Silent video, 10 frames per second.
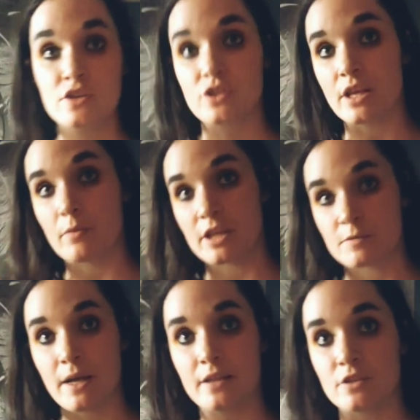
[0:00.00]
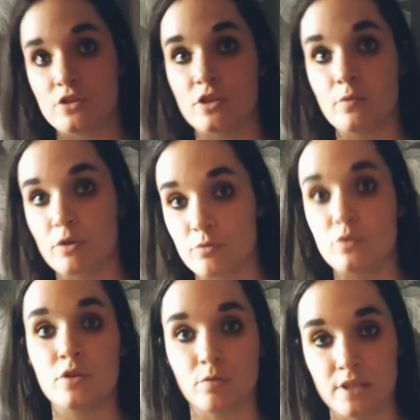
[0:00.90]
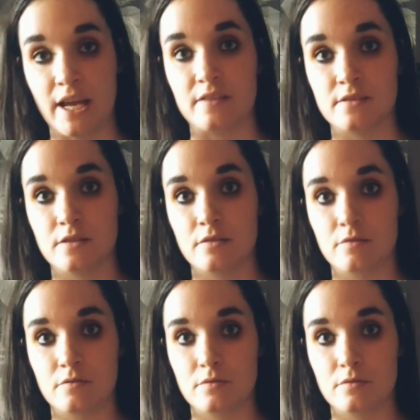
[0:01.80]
So they will explain this to you when you're doing your test.